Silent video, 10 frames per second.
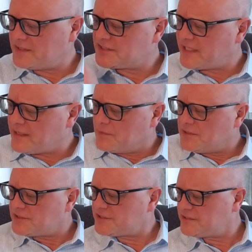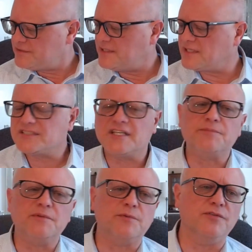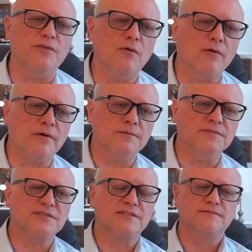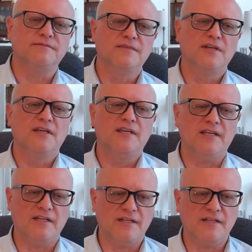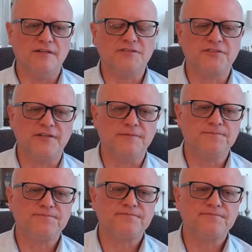the established and acceptable norms in an industry.